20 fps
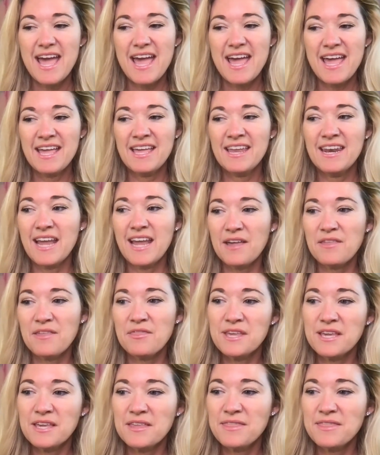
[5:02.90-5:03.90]
And I
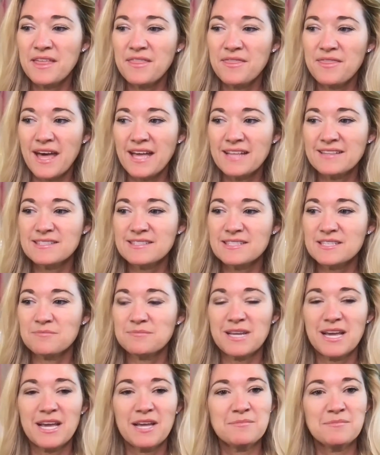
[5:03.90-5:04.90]
think that that's
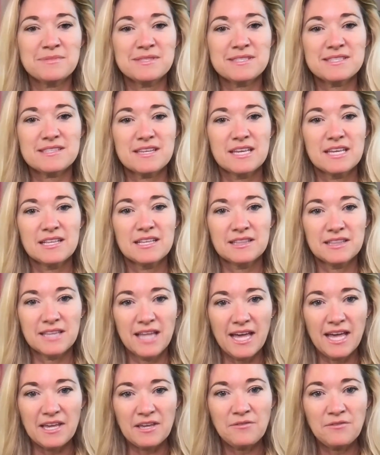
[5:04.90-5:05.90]
sometimes
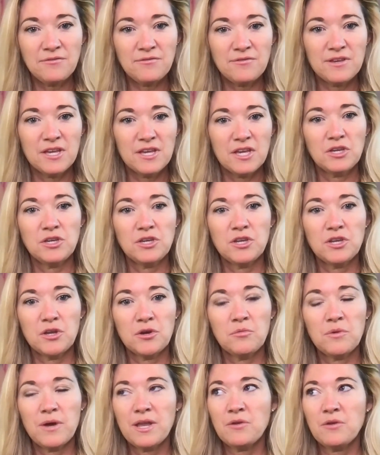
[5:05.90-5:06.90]
life,
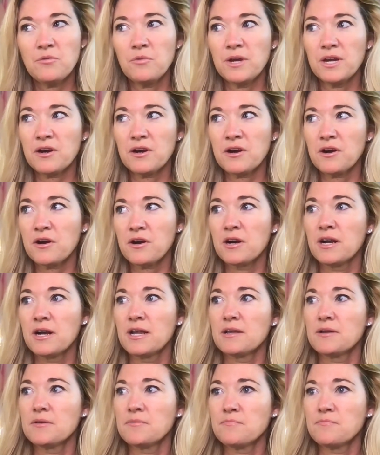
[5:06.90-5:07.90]
when we're
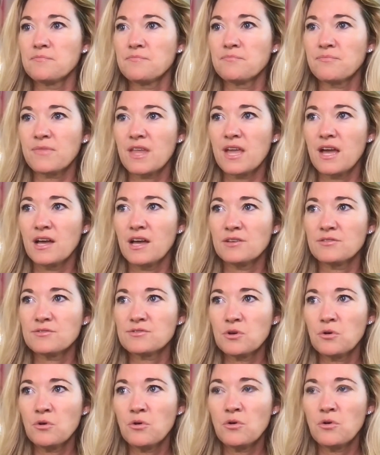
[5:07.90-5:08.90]
a
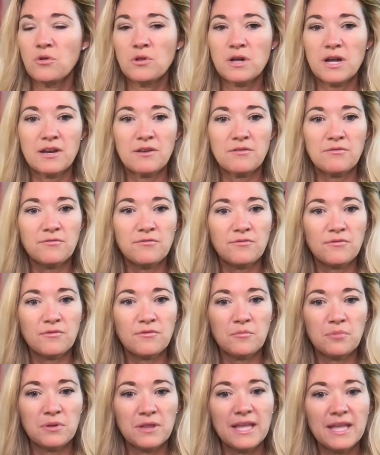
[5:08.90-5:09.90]
soul kind of
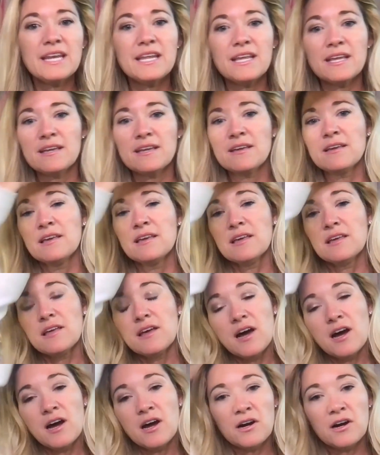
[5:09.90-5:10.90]
planning
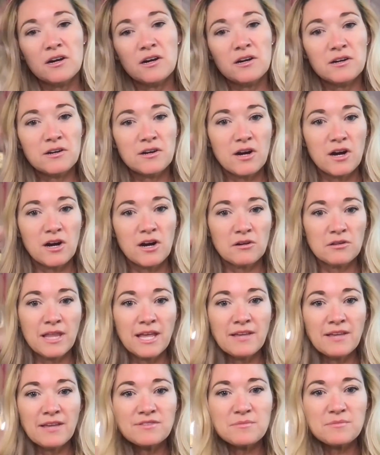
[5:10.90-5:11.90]
our
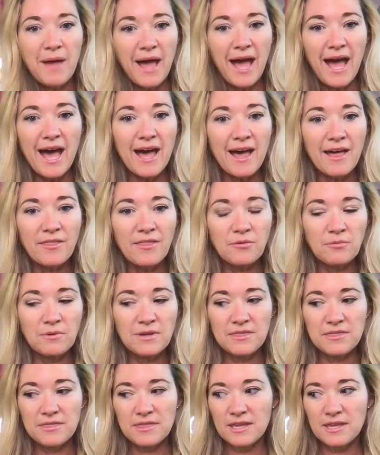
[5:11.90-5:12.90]
life's path,
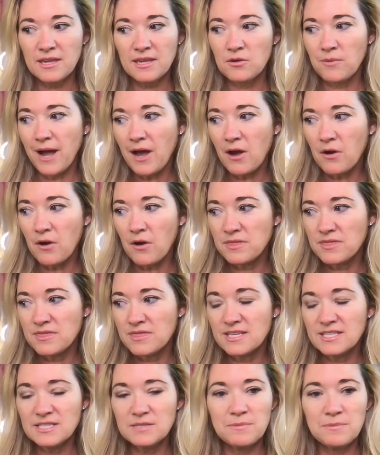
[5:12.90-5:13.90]
we think, wow,
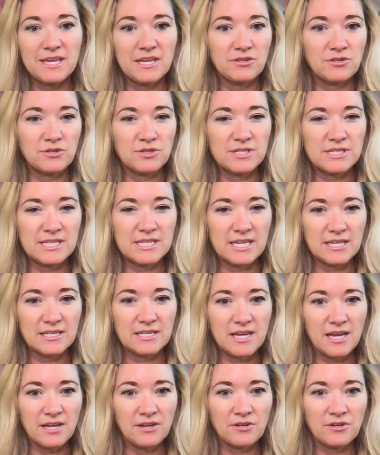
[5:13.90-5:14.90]
wouldn't this be
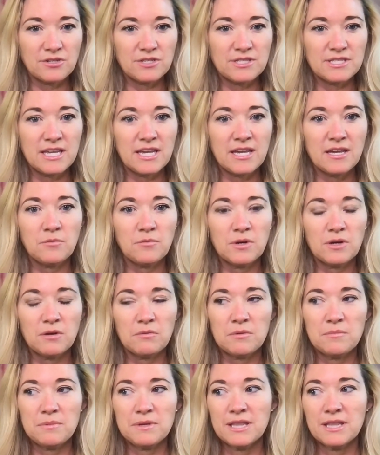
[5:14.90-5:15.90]
interesting to understand what
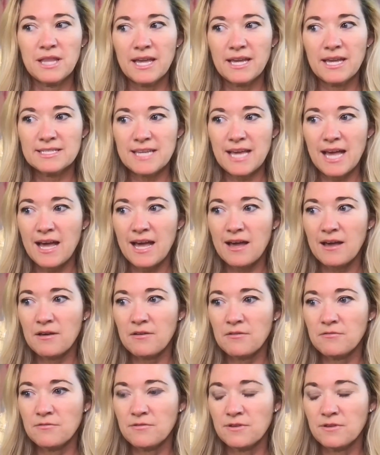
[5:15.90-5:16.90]
it would be like to
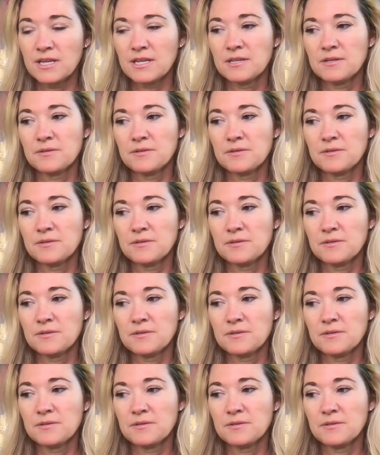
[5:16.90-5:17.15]
have